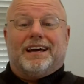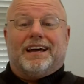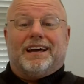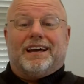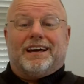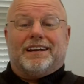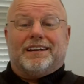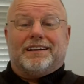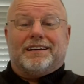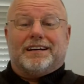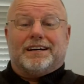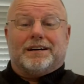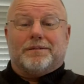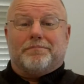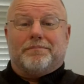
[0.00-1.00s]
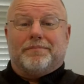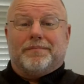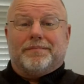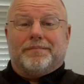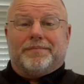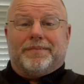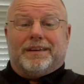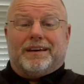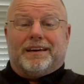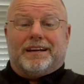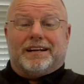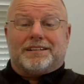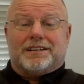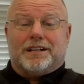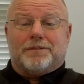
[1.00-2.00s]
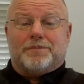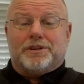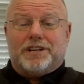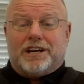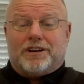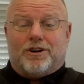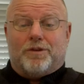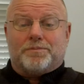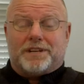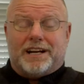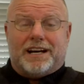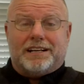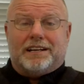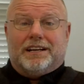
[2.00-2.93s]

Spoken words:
And I tell them, when you get home tonight,